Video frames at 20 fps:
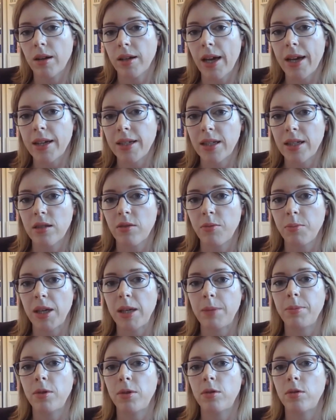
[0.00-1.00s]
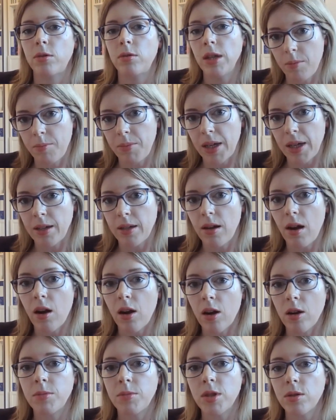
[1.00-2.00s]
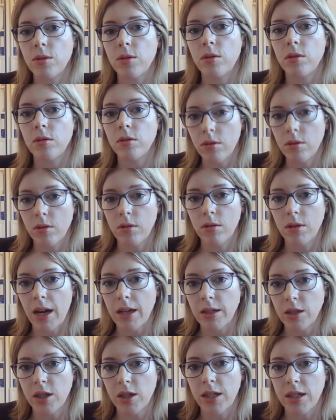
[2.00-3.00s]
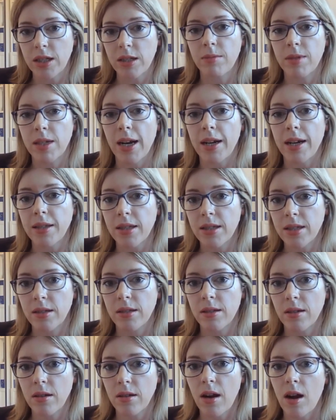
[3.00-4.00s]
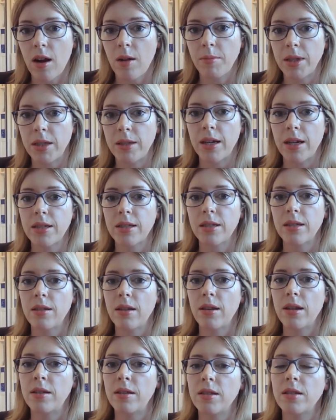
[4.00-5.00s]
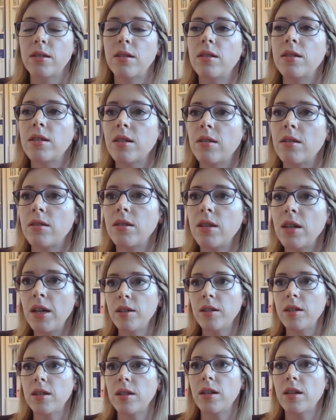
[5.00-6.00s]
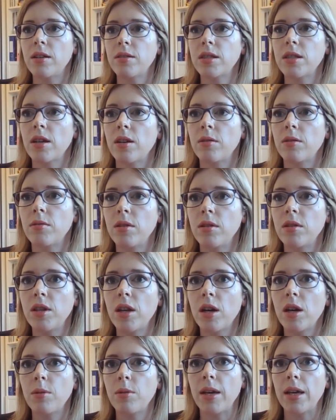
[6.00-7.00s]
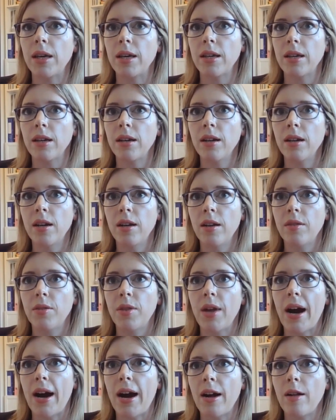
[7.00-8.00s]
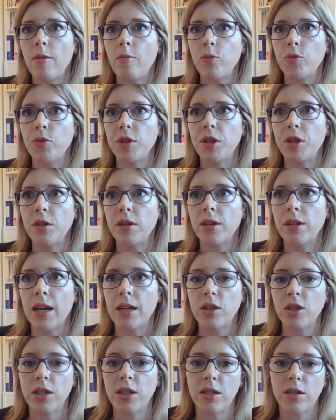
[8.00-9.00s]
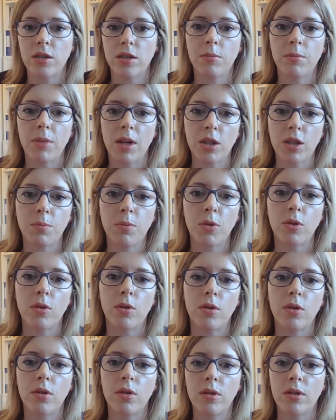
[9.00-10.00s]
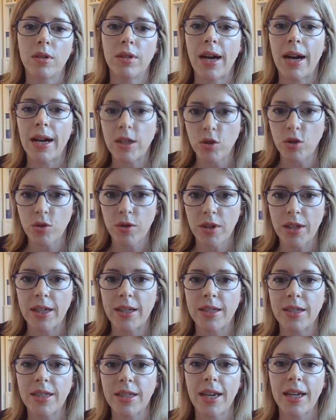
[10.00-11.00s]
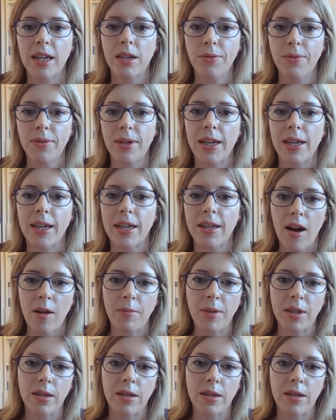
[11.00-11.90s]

cases of people being harmed or actually some deaths in that instance. And, so knowing that you can actually do much more naturally and safely in